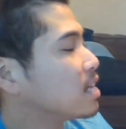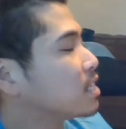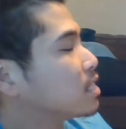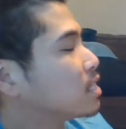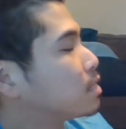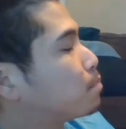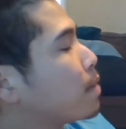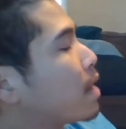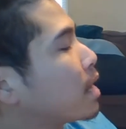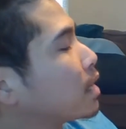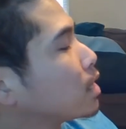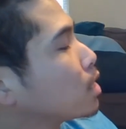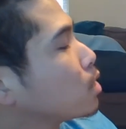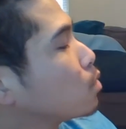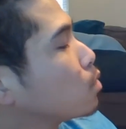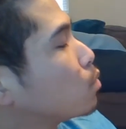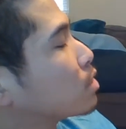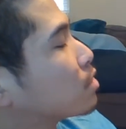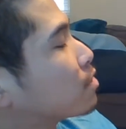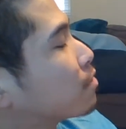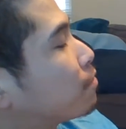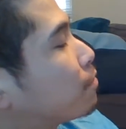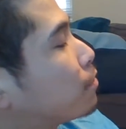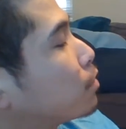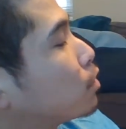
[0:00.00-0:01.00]
His belly
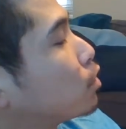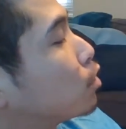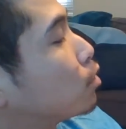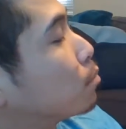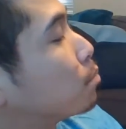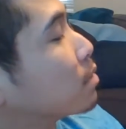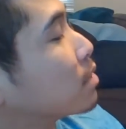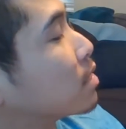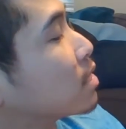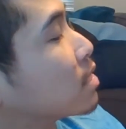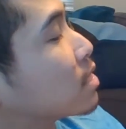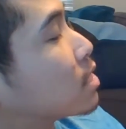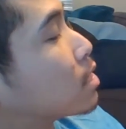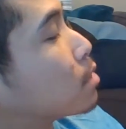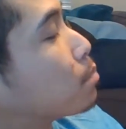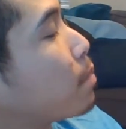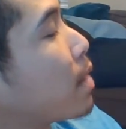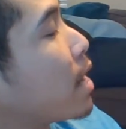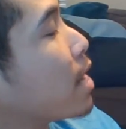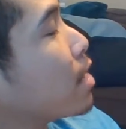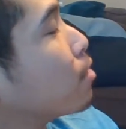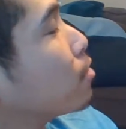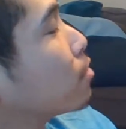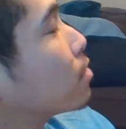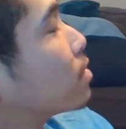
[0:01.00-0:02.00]
was full, but the
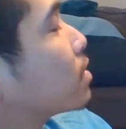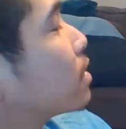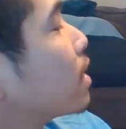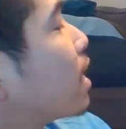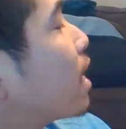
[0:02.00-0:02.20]
spider